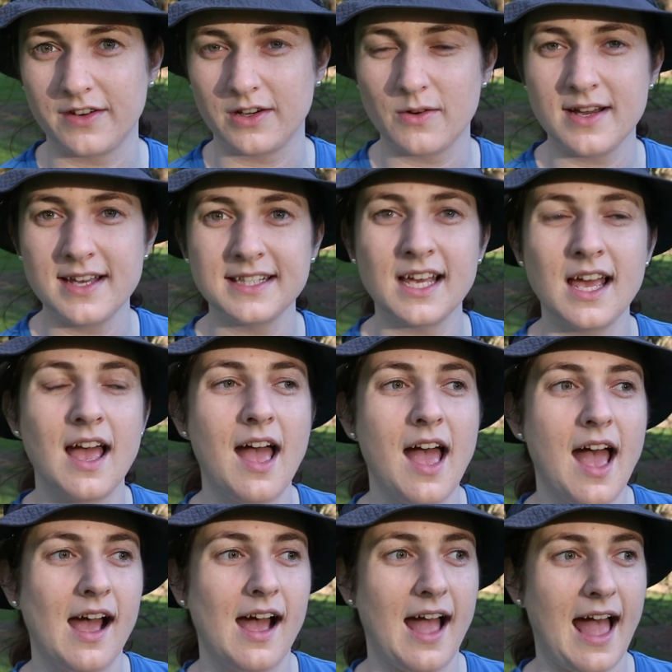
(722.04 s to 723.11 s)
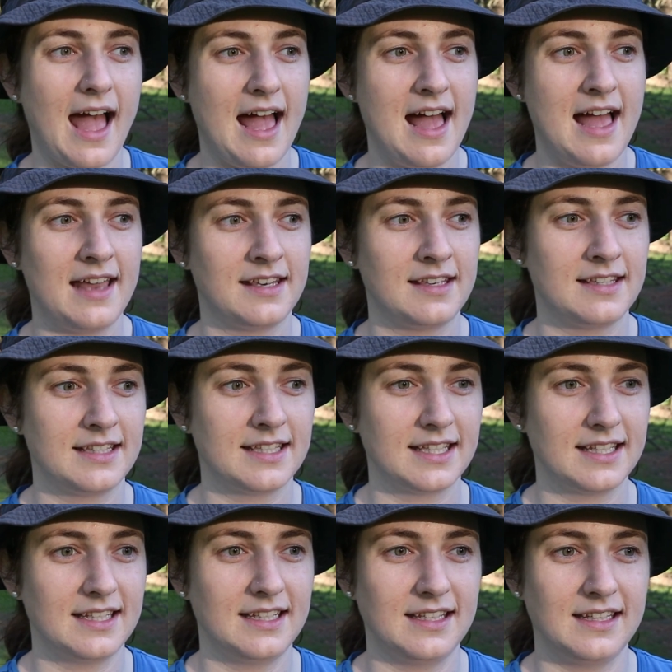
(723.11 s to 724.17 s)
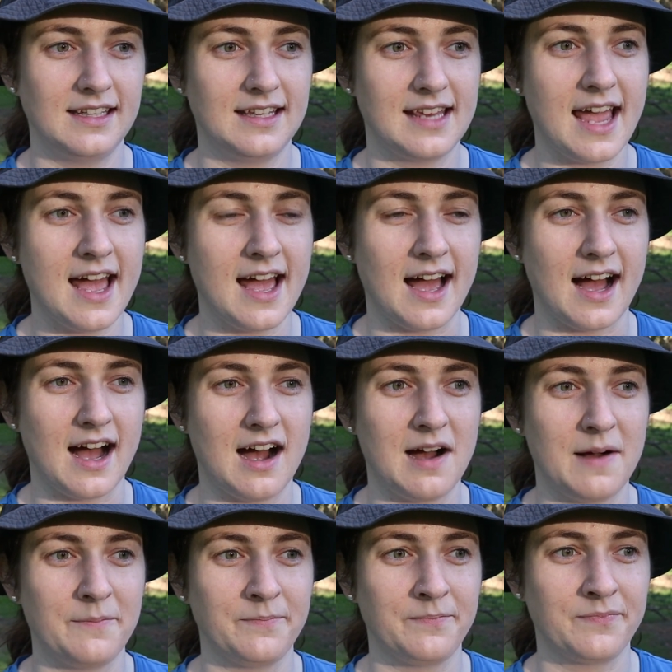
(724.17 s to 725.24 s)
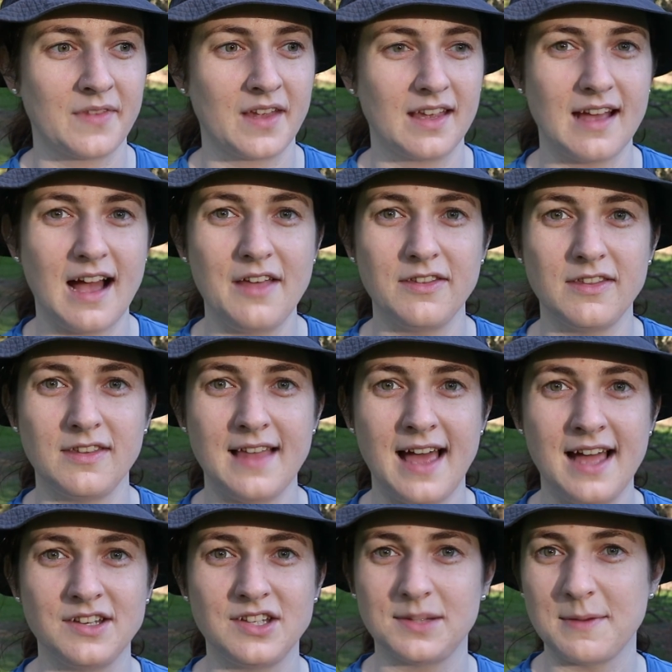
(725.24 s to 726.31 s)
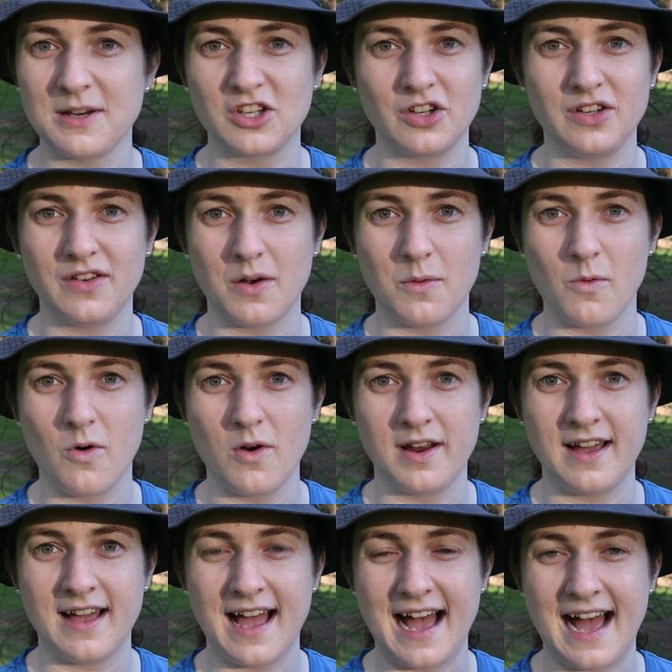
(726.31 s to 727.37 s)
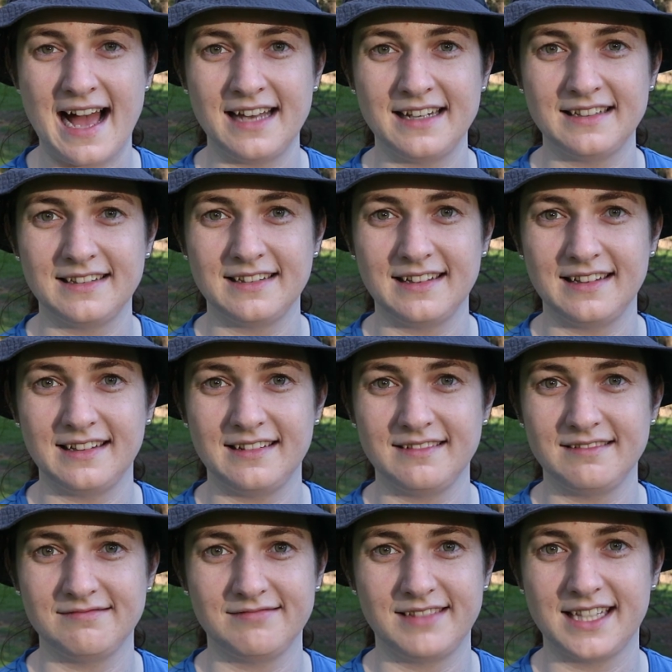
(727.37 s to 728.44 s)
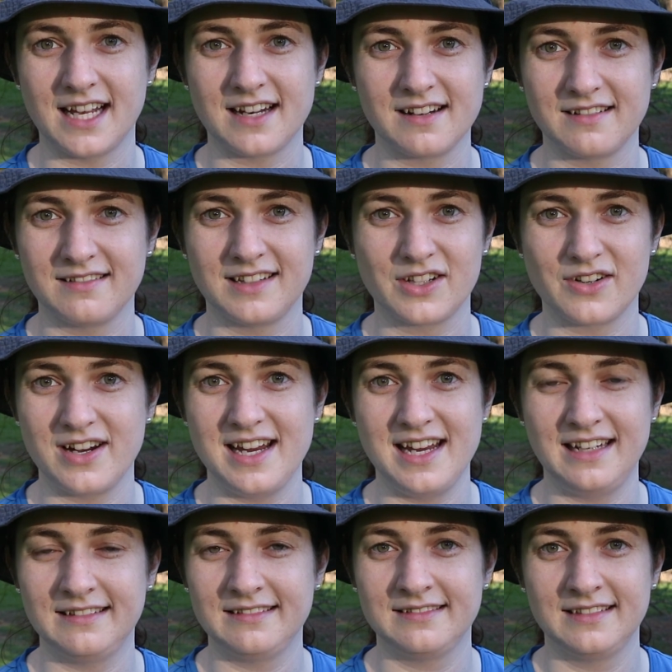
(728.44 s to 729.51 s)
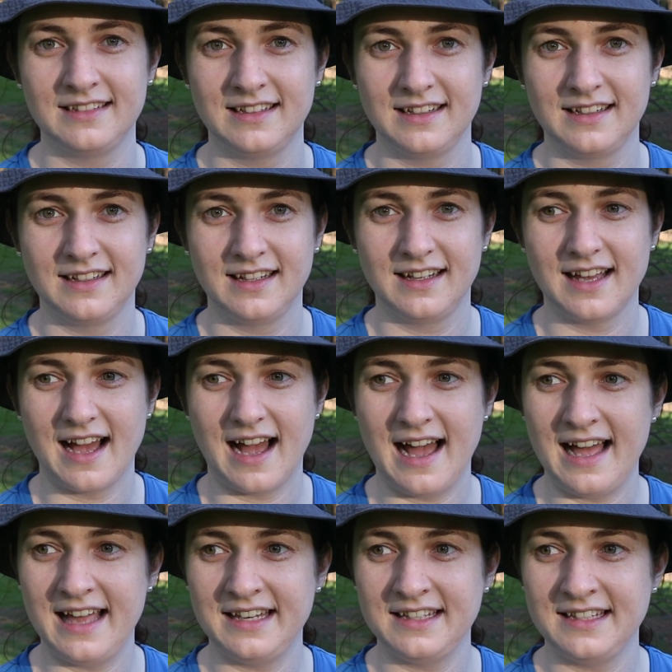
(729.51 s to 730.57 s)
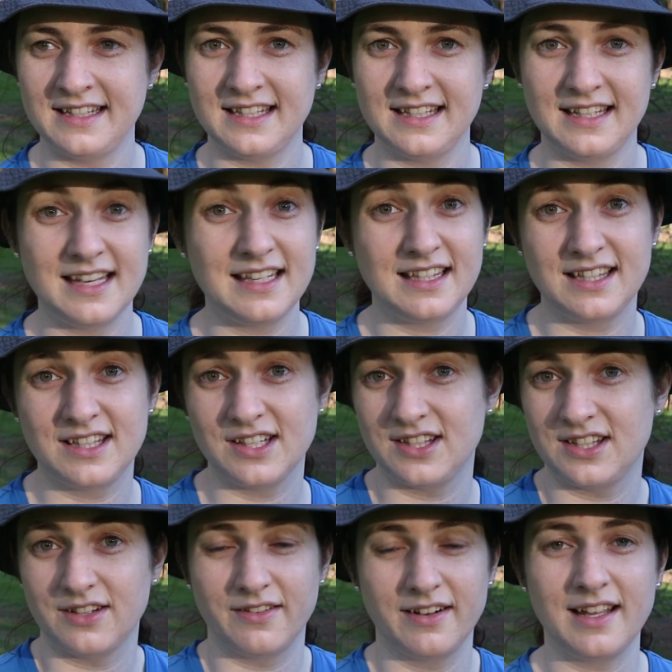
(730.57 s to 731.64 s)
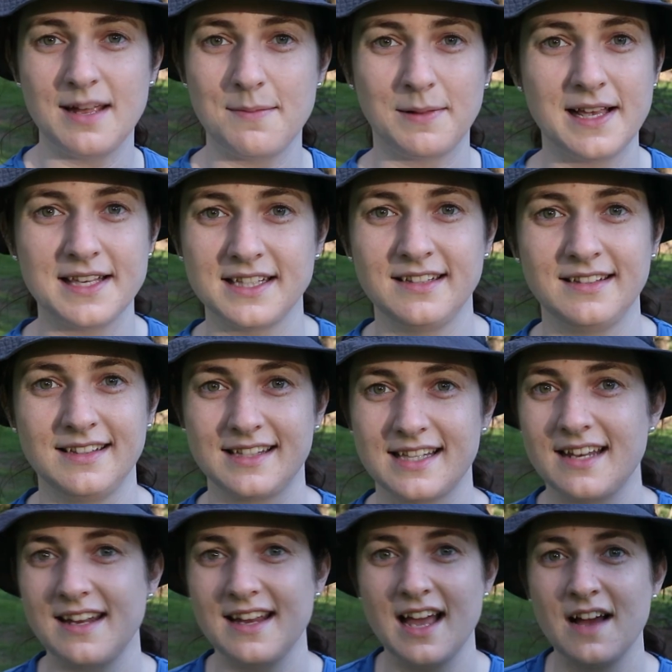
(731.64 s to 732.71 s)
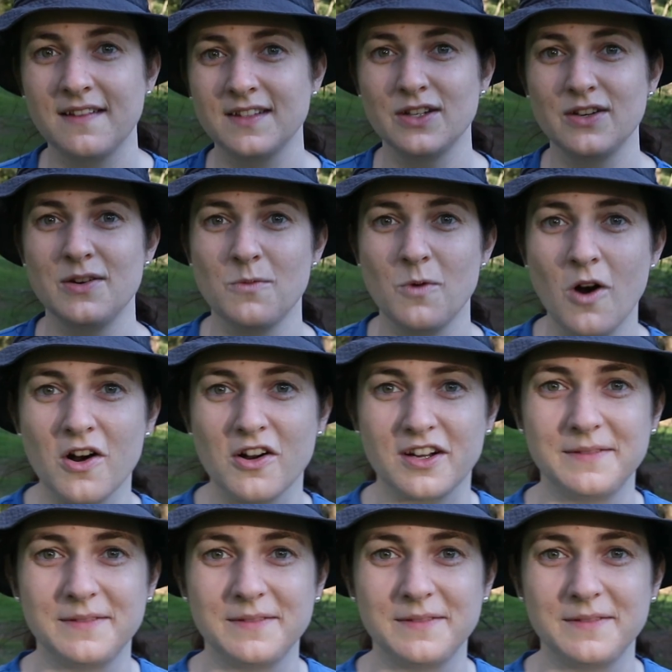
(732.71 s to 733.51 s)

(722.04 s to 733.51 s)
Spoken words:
noise. And yeah, other than that, just make sure you got water, hat, sunscreen, and it's just a really pleasant Sunday afternoon walk.